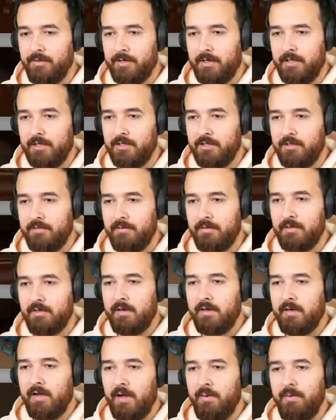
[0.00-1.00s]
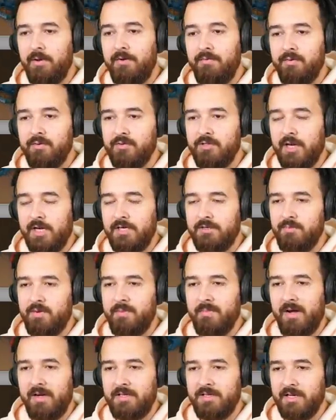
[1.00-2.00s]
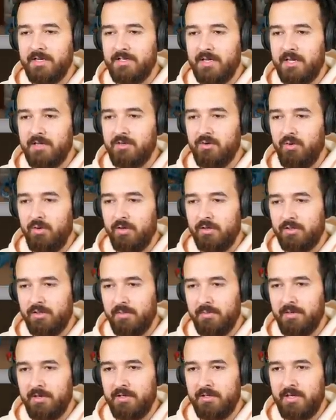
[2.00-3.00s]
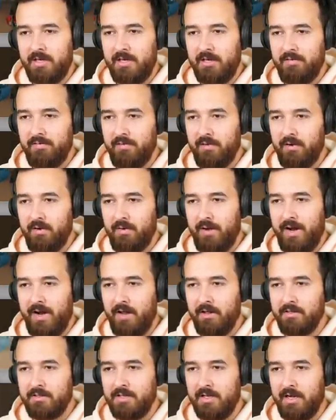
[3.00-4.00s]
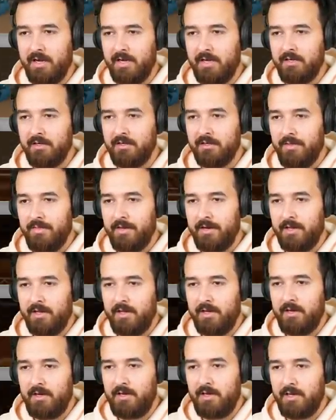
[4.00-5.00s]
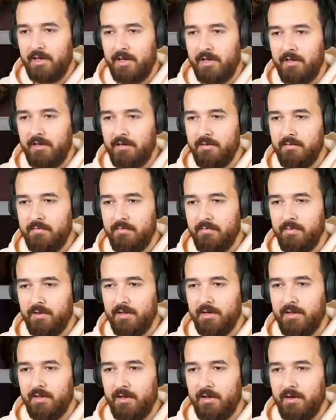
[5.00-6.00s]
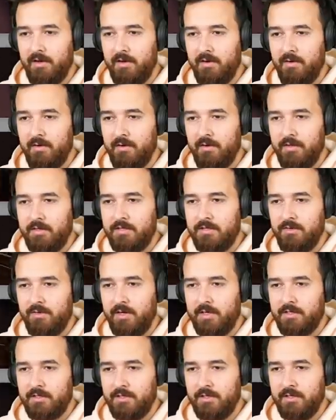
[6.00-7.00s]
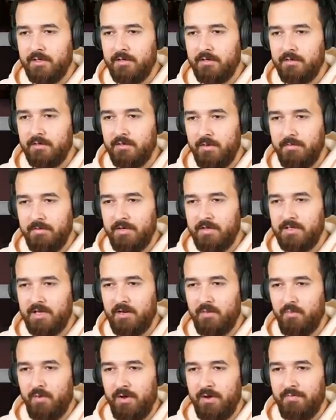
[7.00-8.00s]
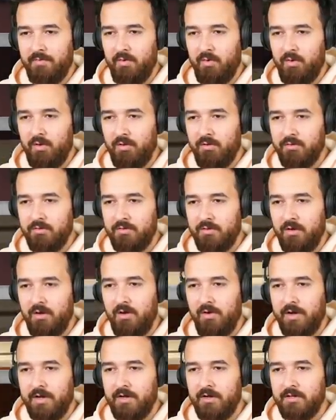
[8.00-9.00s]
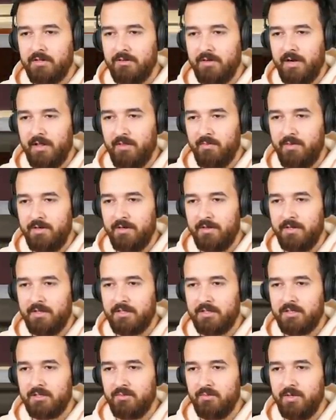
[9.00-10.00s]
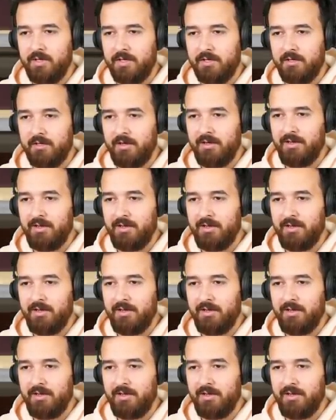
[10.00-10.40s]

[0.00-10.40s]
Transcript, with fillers: not the kitchen. Uh, I wonder if we'll change, we might change that door. So I'm gonna take a photo outside and then in here, I'm gonna go this direction. Maybe I'll just take one of all, oh, I can go straight out the window, that's sweet.